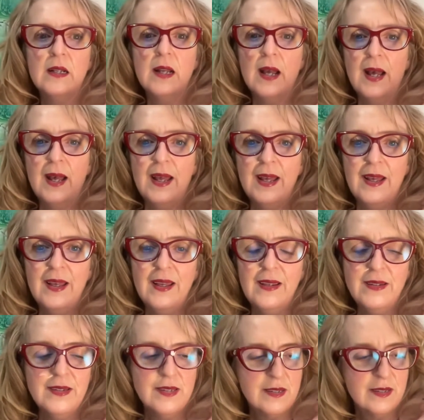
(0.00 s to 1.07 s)

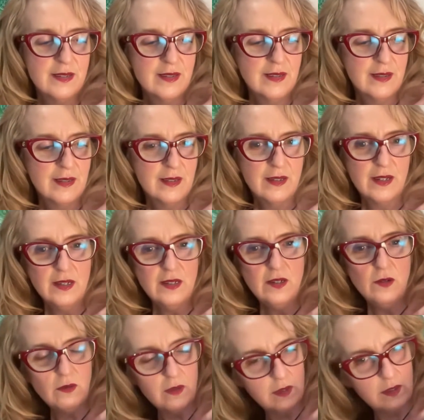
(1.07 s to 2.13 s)
and can you
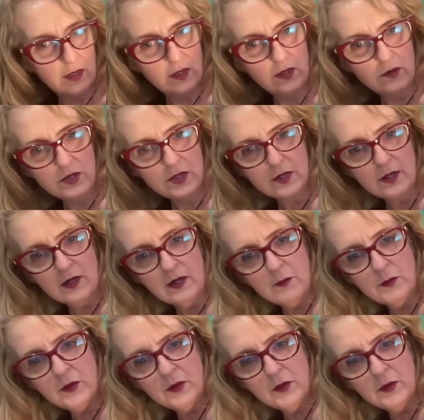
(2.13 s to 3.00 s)
stop?